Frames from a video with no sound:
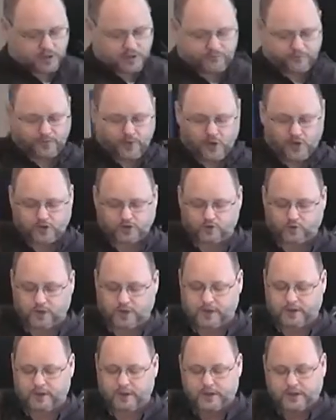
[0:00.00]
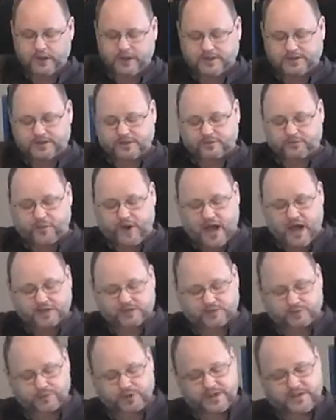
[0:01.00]
The first one is it's
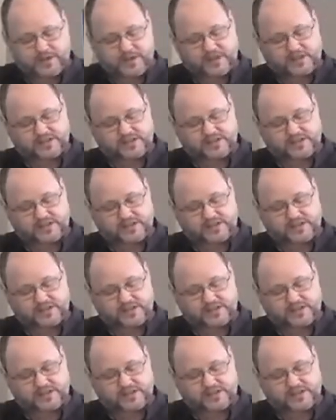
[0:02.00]
possibly the